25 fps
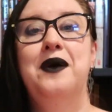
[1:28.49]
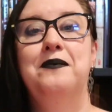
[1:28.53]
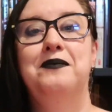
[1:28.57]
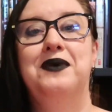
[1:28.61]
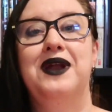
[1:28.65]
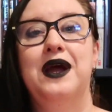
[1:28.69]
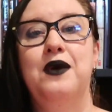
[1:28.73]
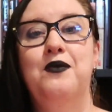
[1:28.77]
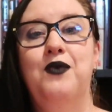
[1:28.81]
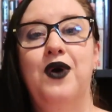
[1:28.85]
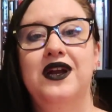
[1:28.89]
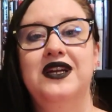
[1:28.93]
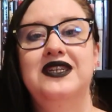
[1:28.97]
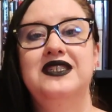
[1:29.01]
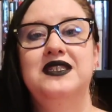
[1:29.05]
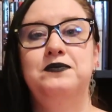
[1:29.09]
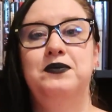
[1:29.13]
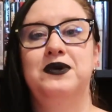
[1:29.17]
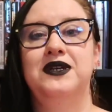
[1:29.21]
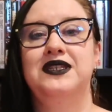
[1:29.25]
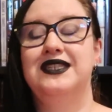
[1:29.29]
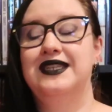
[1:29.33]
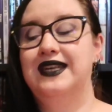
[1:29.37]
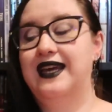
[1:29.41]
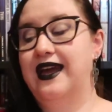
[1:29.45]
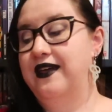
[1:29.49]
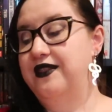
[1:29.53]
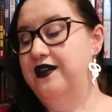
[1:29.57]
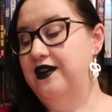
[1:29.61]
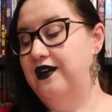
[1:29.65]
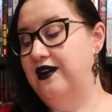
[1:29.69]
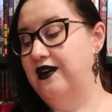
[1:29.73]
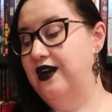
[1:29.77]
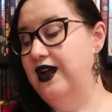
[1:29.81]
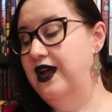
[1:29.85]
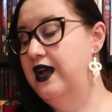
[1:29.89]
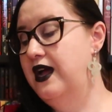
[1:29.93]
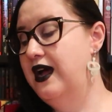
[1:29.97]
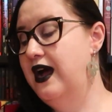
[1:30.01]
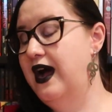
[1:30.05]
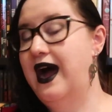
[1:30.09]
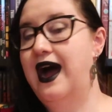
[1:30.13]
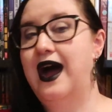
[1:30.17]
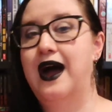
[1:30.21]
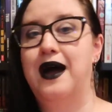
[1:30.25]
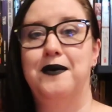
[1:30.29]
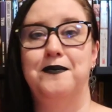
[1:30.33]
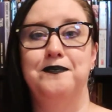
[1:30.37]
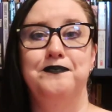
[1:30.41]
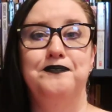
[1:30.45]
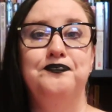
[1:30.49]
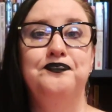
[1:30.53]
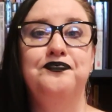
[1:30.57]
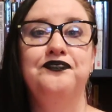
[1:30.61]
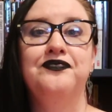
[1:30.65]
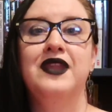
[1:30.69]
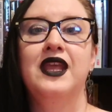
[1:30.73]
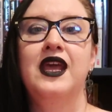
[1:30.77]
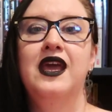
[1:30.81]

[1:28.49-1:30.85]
but I wanted to put together um,